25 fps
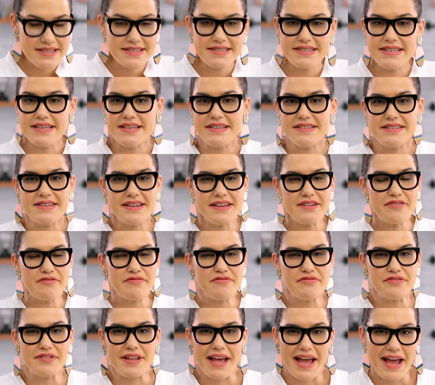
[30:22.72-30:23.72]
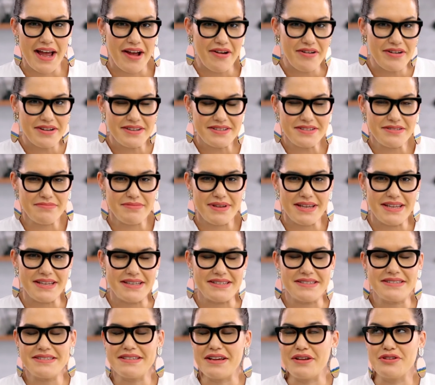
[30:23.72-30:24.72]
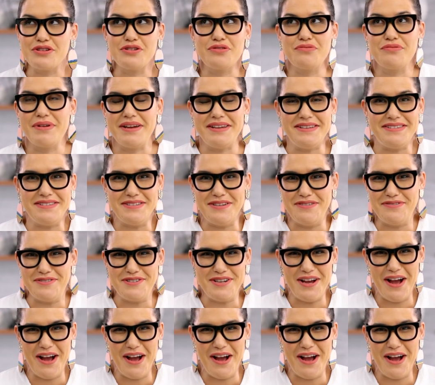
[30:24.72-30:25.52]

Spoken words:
Seasoning flour to me is such a waste of